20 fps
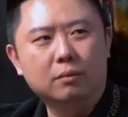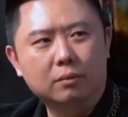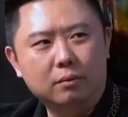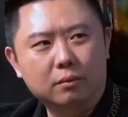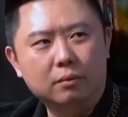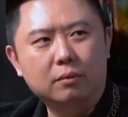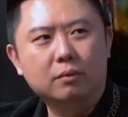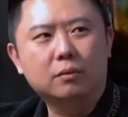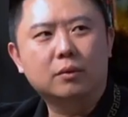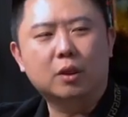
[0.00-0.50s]

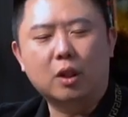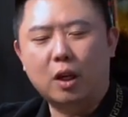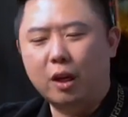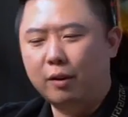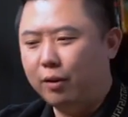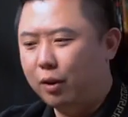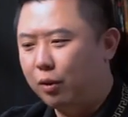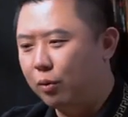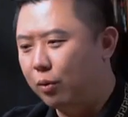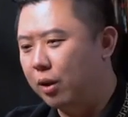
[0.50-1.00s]
So, it, so it,
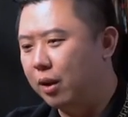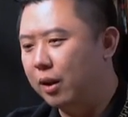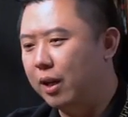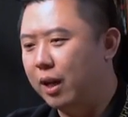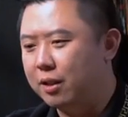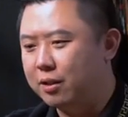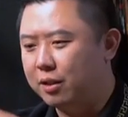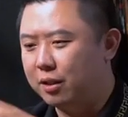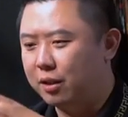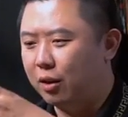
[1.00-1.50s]
everyone it,
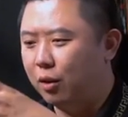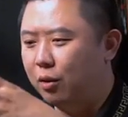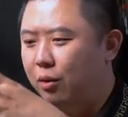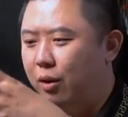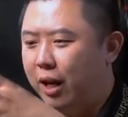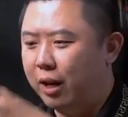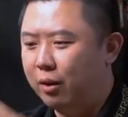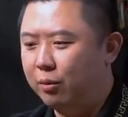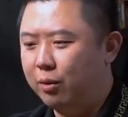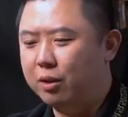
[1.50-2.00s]
has their own
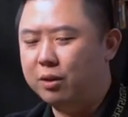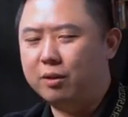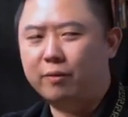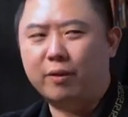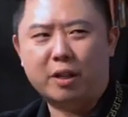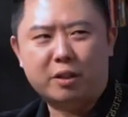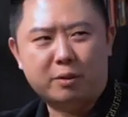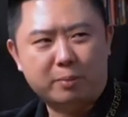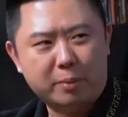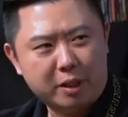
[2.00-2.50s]
areas of
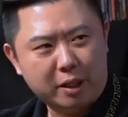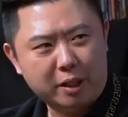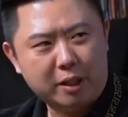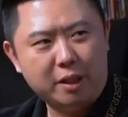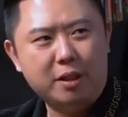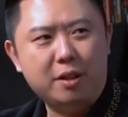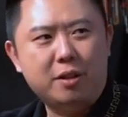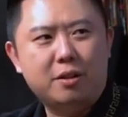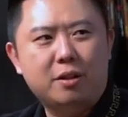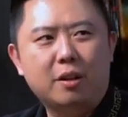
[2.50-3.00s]

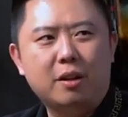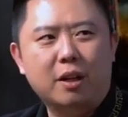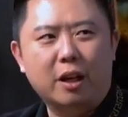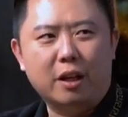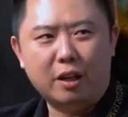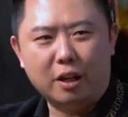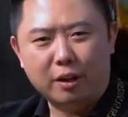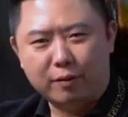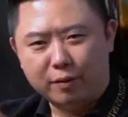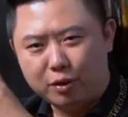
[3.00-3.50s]
expertise,
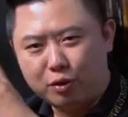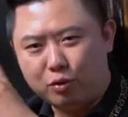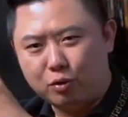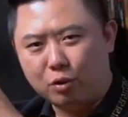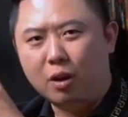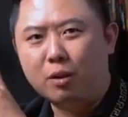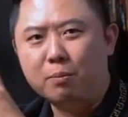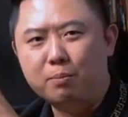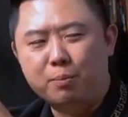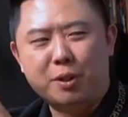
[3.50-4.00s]
and you have a, a
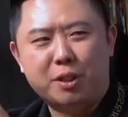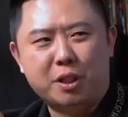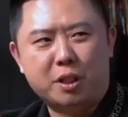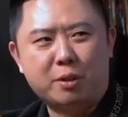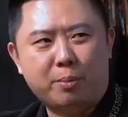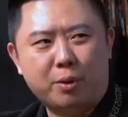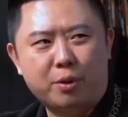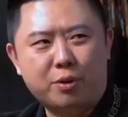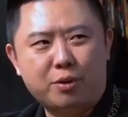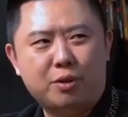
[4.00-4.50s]
strong painter, business
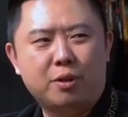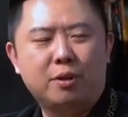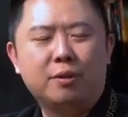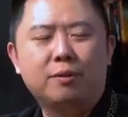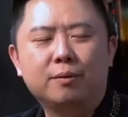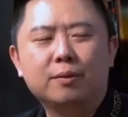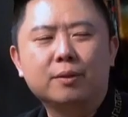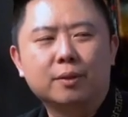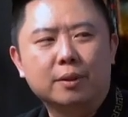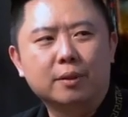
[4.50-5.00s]

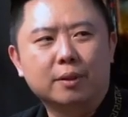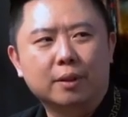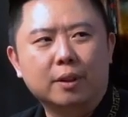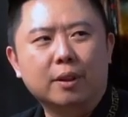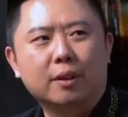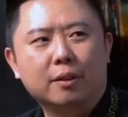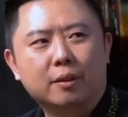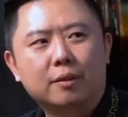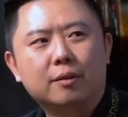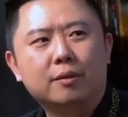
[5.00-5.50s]
person. We had a
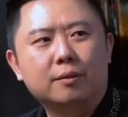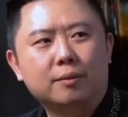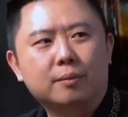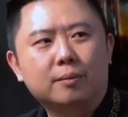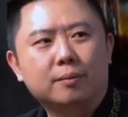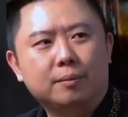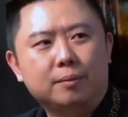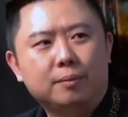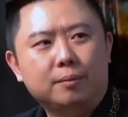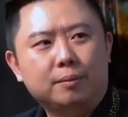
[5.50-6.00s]
business yeah. person, we had